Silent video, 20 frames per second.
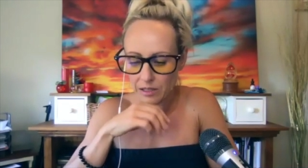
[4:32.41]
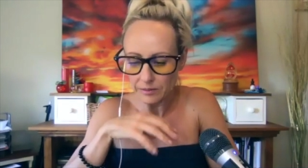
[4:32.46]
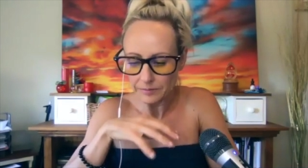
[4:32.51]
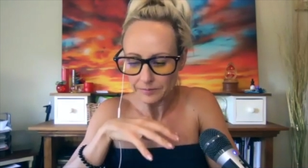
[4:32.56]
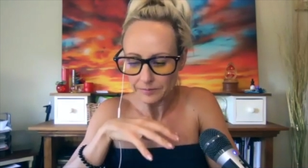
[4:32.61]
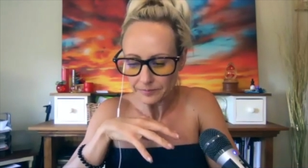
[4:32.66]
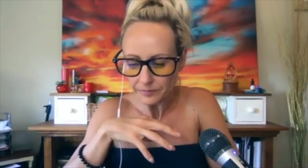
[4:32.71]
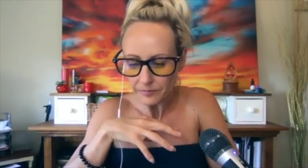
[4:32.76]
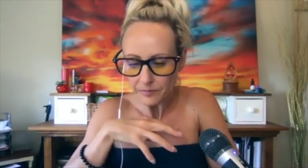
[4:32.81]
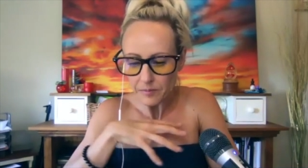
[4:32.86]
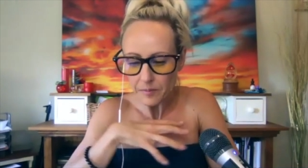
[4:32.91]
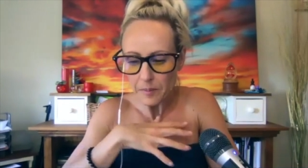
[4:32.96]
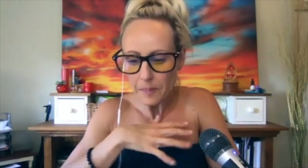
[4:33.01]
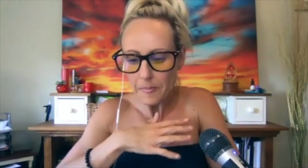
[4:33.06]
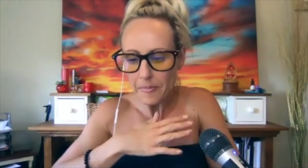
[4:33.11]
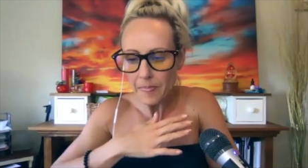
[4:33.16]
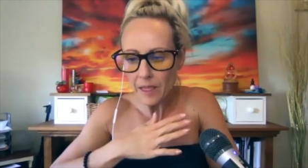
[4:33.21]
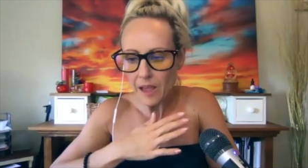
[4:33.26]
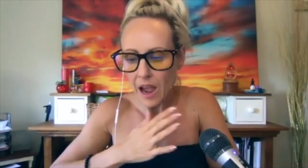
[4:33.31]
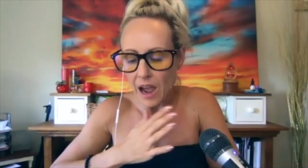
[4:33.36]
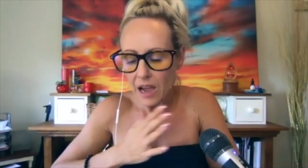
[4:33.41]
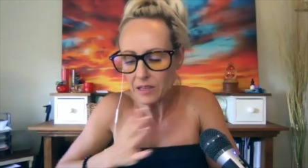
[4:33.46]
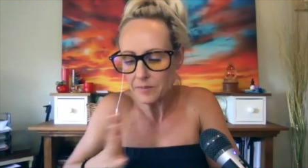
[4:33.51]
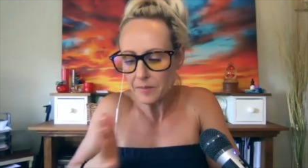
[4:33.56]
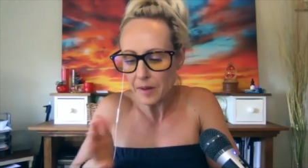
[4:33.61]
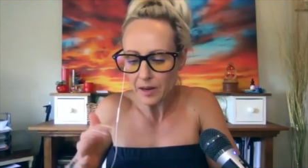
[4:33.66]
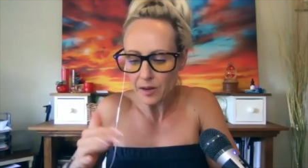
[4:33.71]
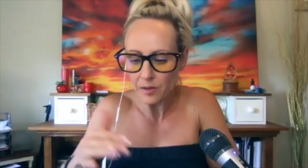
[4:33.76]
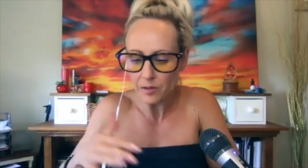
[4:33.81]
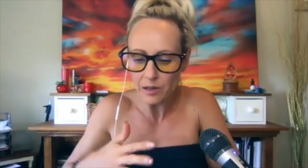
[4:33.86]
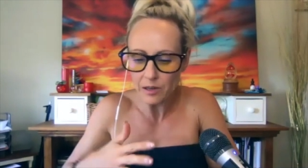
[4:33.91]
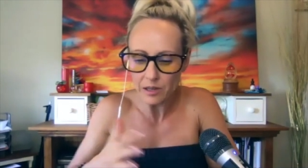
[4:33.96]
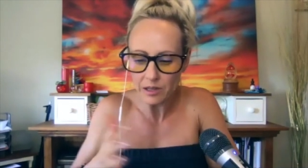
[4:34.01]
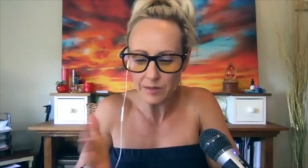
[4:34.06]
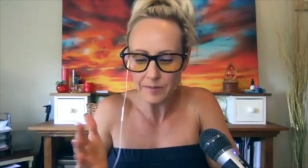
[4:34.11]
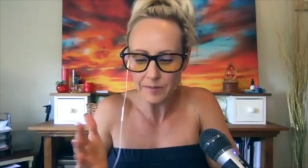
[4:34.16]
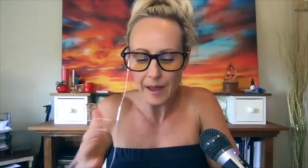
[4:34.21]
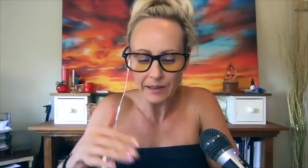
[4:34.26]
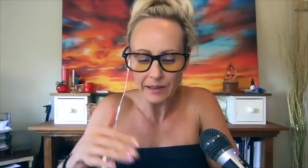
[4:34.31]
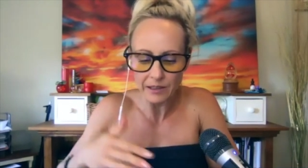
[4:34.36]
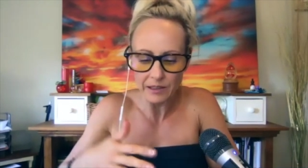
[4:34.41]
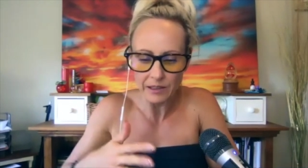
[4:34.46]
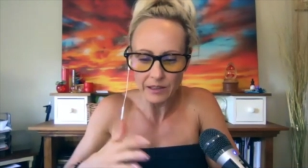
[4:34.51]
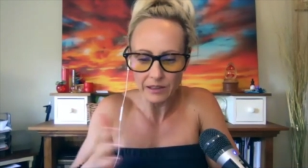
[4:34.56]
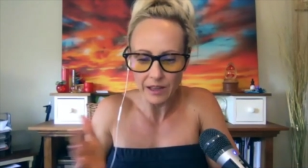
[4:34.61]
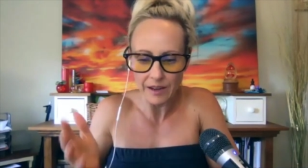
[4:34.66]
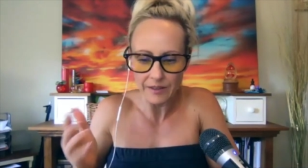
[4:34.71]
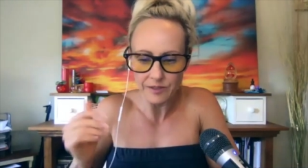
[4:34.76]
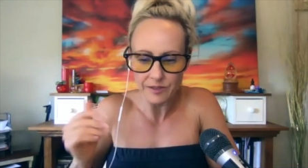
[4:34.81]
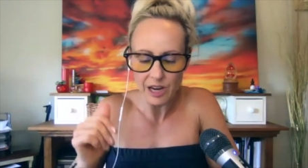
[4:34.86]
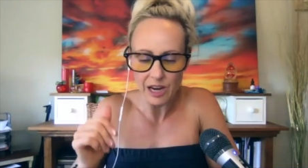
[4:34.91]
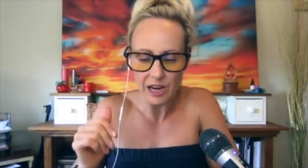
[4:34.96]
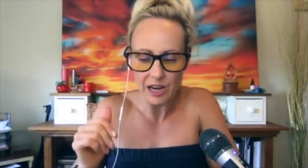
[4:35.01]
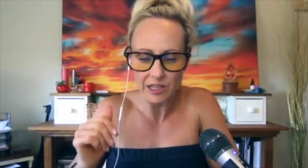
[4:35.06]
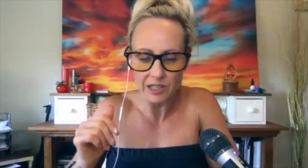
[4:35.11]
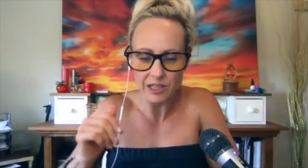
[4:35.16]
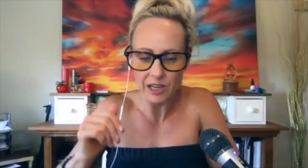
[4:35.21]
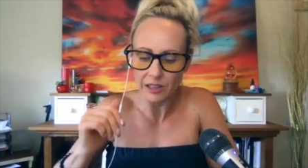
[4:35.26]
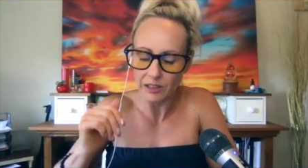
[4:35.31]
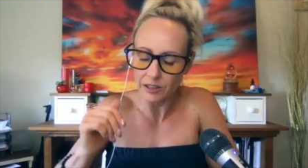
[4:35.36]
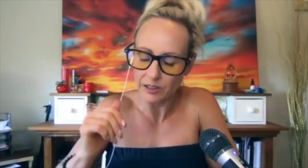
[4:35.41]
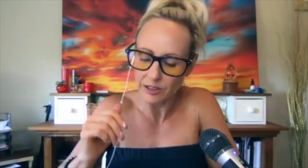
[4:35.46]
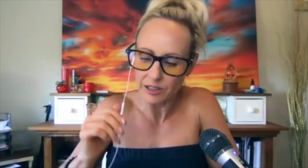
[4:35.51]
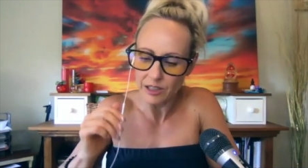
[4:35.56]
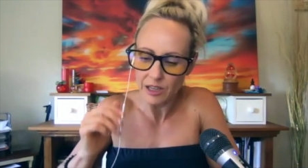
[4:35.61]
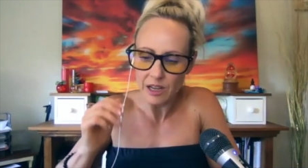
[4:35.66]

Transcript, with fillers: And as my career expanded and life changed, I learned